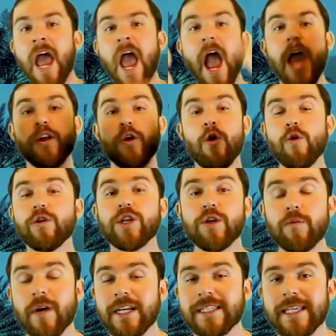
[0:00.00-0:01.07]
And who do you
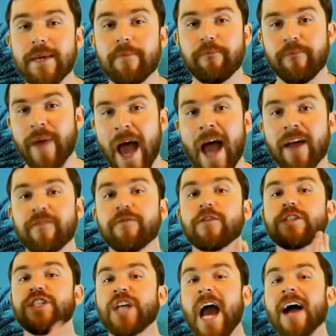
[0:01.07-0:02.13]
want to see back for
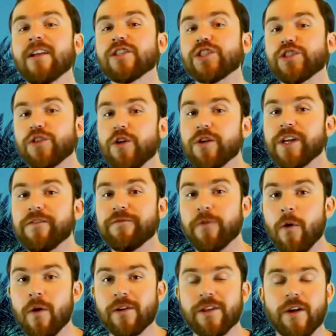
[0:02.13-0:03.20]
Challenge
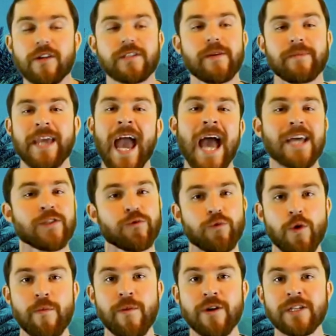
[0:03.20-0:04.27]
34? There are some cast
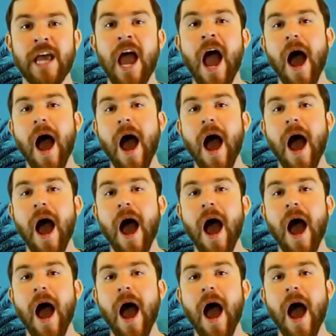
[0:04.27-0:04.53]
rumors.